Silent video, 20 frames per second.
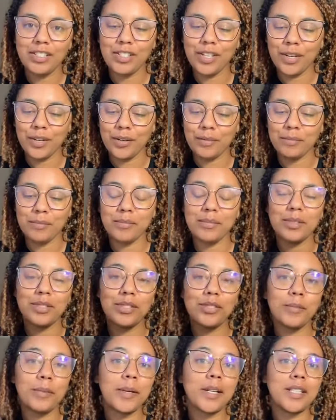So I'm
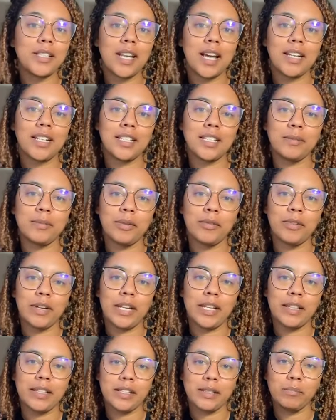super excited to be
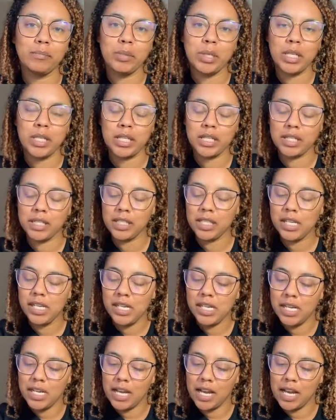reading this book.
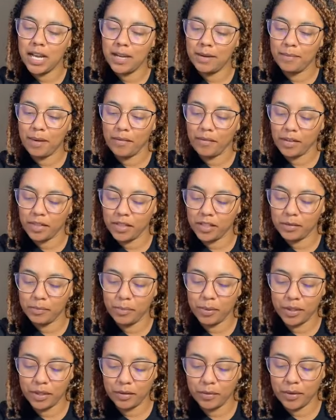I read this
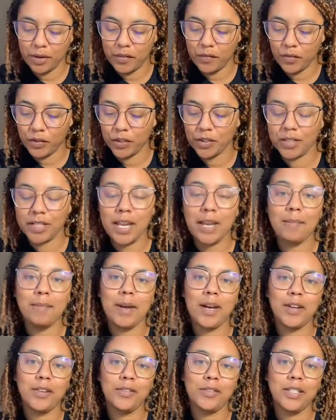book when it first came
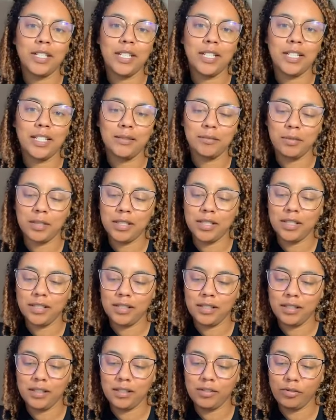out, and it
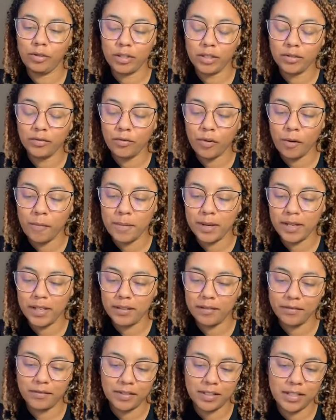was
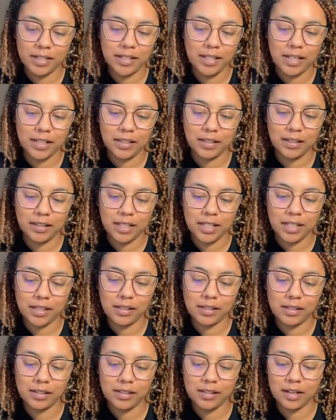transformative, to say the
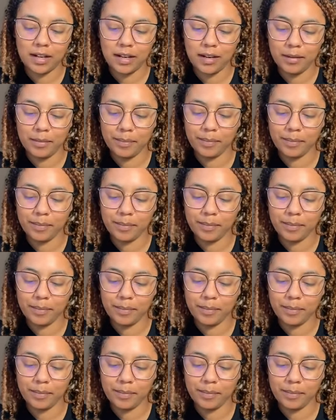least.